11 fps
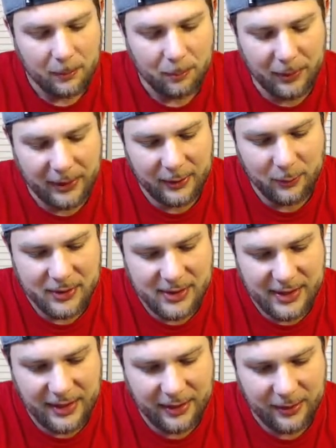But we'll
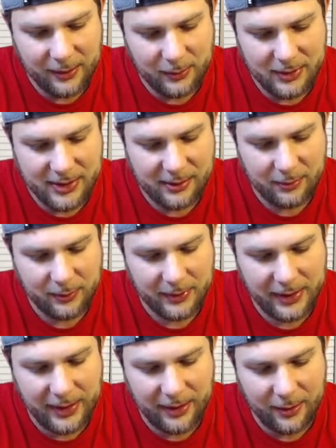see. We'll see what we
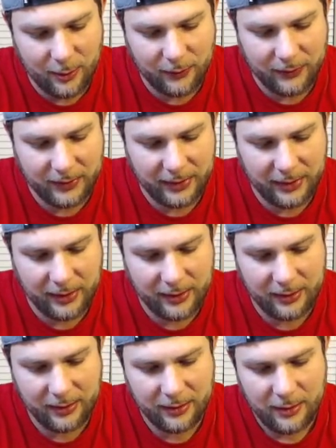get. Hopefully.
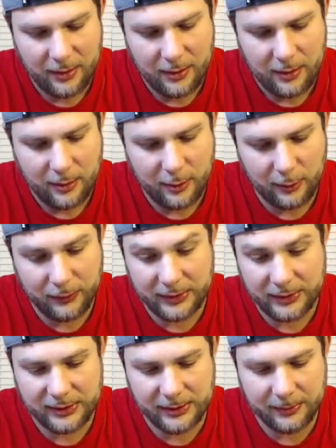Hopefully
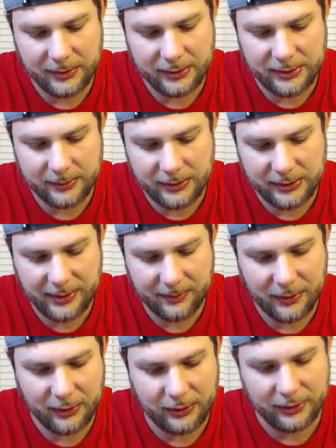it's something, something,
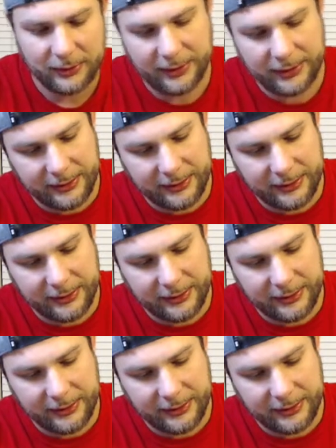something good.